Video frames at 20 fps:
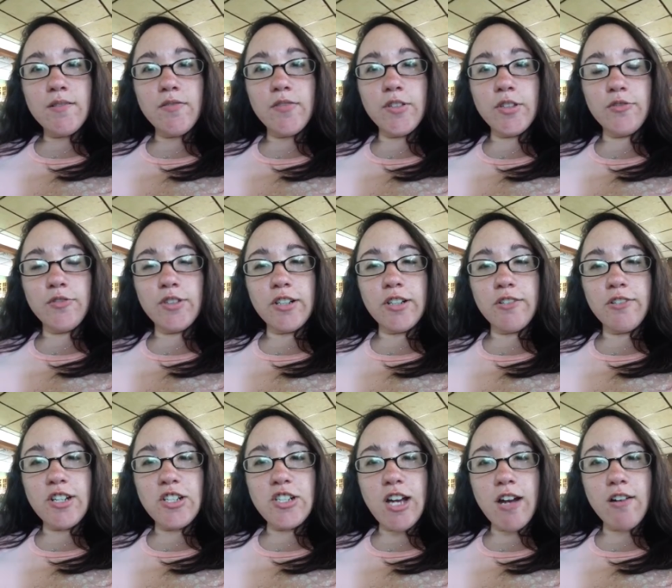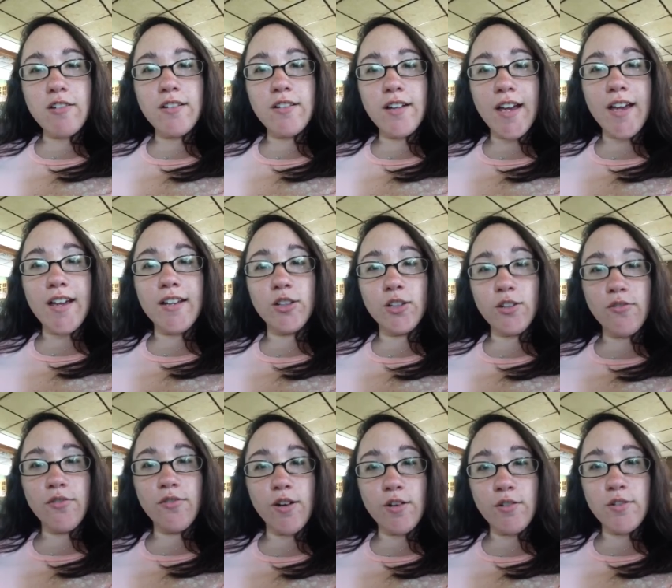feel free to reach out, and look
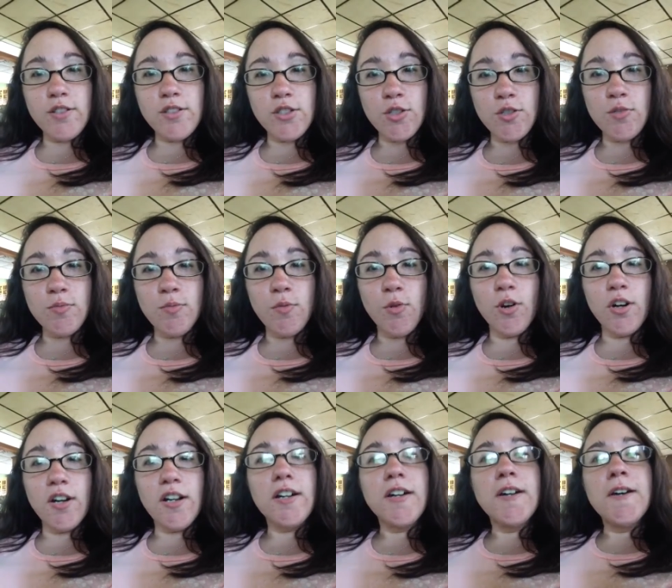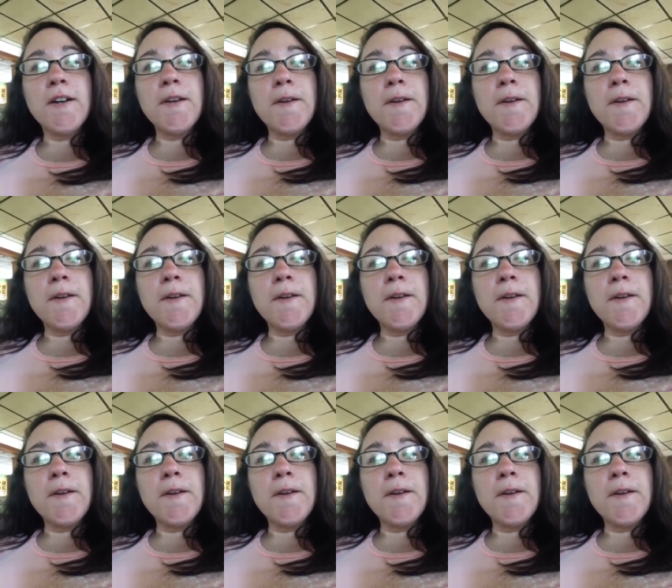forward to more